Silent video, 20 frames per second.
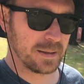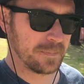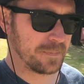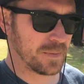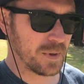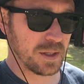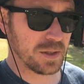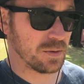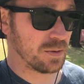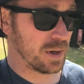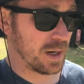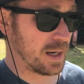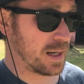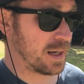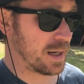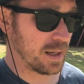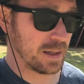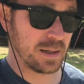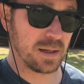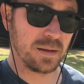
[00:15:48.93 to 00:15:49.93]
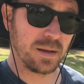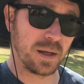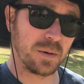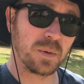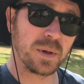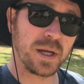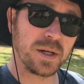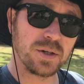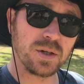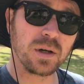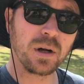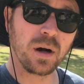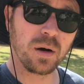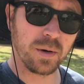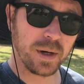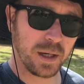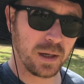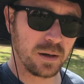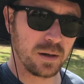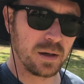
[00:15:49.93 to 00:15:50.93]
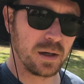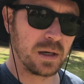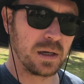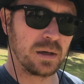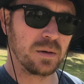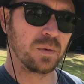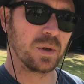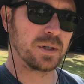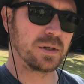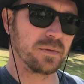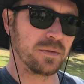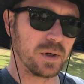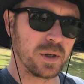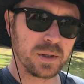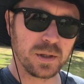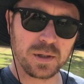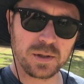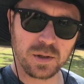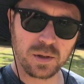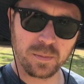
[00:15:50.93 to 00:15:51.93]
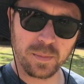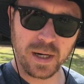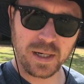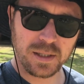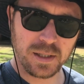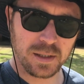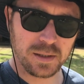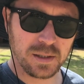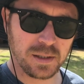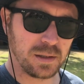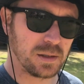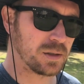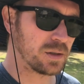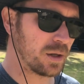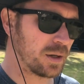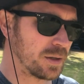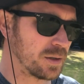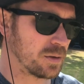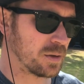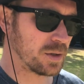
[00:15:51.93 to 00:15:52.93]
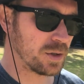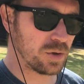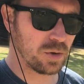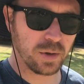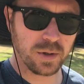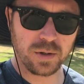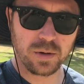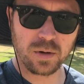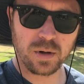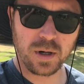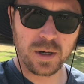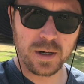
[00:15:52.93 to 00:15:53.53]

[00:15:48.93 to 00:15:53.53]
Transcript: That's really it. That will get you going. Once you've learned those little basics and you're starting to enjoy your